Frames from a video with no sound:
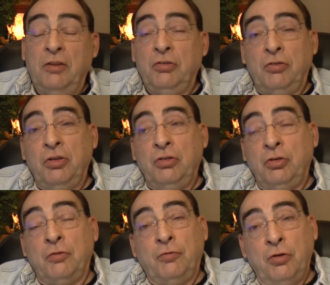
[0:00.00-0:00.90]
this
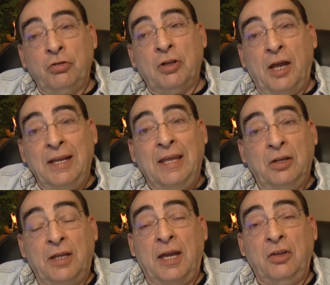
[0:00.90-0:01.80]
is your first line
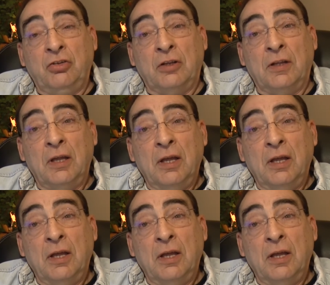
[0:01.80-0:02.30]
indication